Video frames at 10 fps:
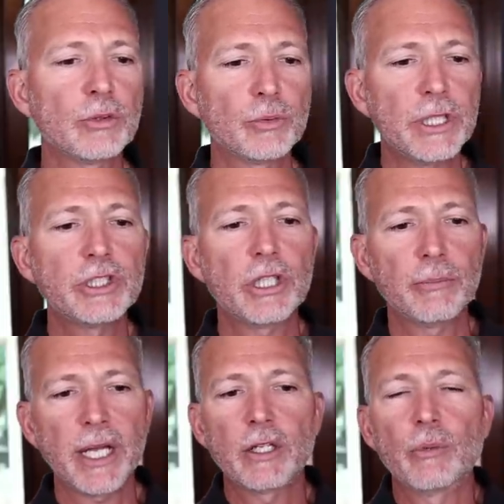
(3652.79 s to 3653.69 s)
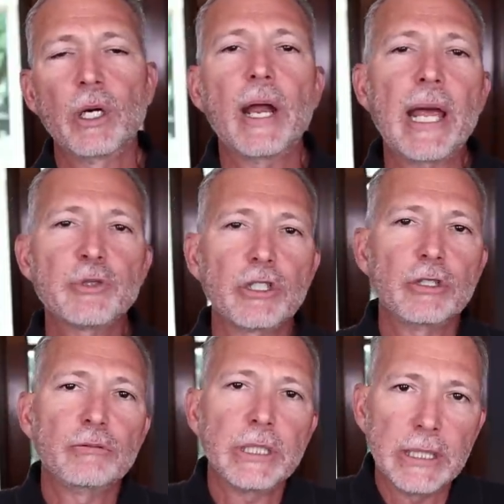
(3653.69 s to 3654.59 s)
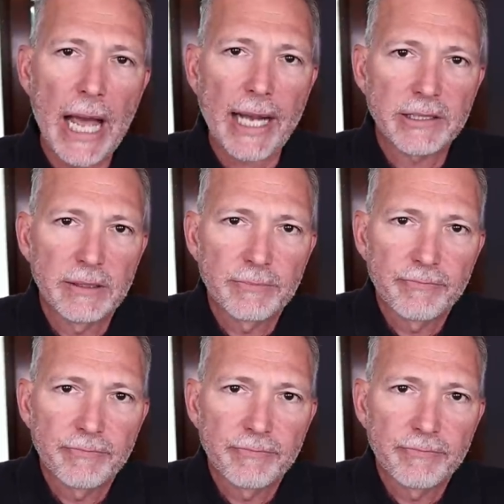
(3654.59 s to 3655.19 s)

reach in my career? Absolutely not.